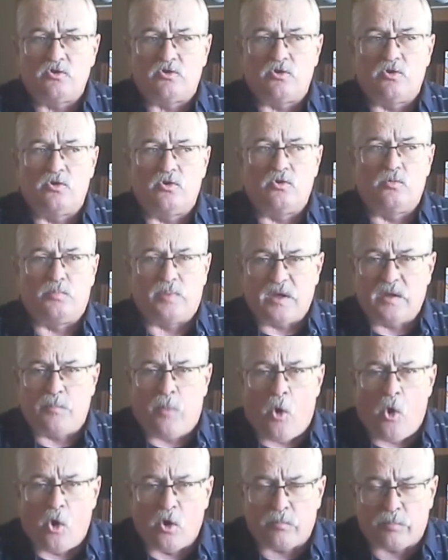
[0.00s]
to be
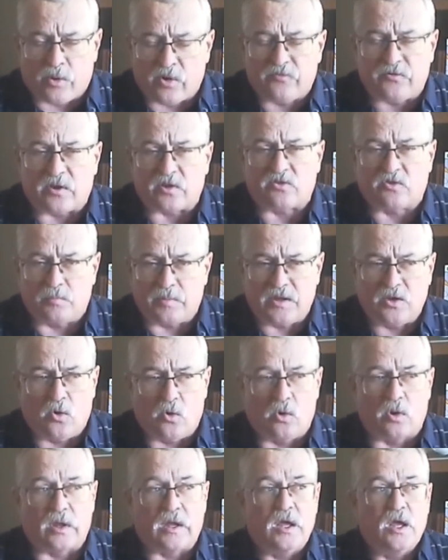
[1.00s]
perfect, to be
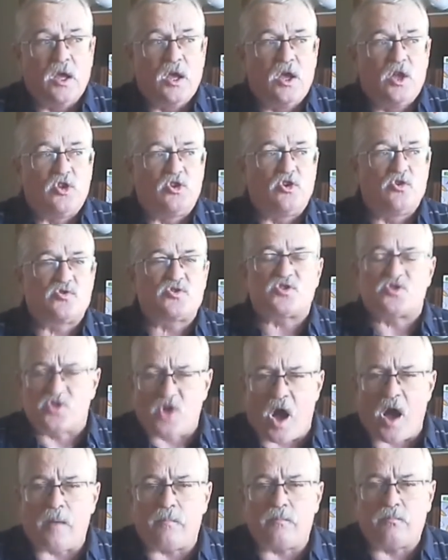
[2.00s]
holy, to
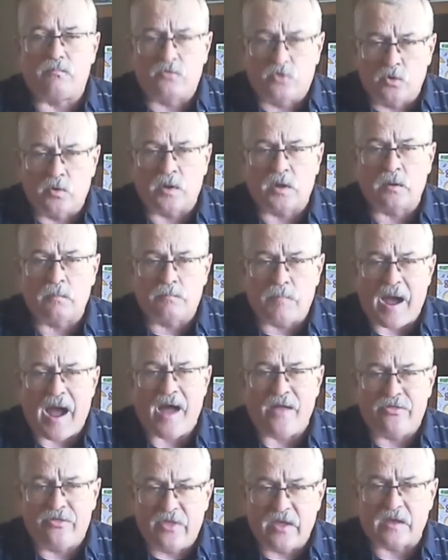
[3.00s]
stop doing
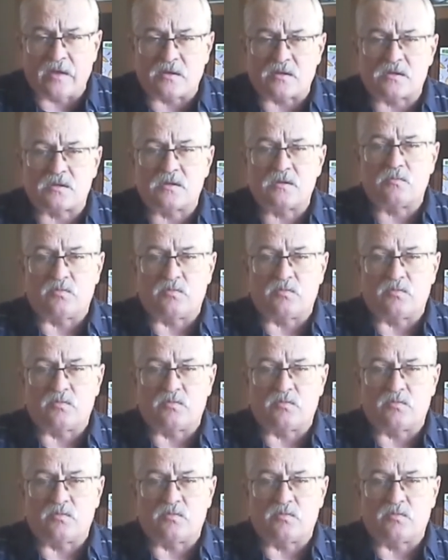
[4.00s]
bad things.